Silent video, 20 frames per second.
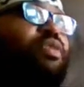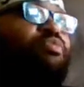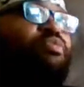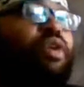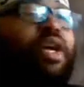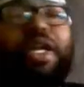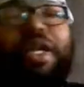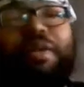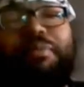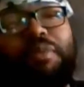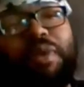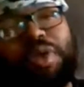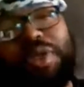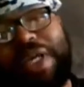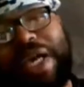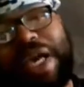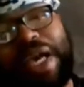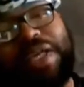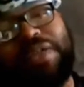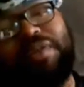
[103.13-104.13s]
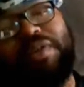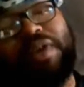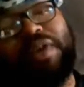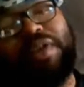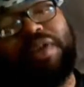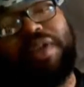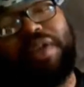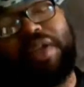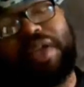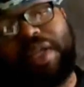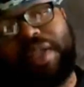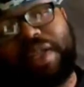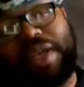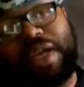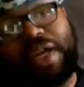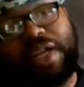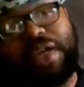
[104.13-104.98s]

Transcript: bringing in Bo Jackson or anything like that.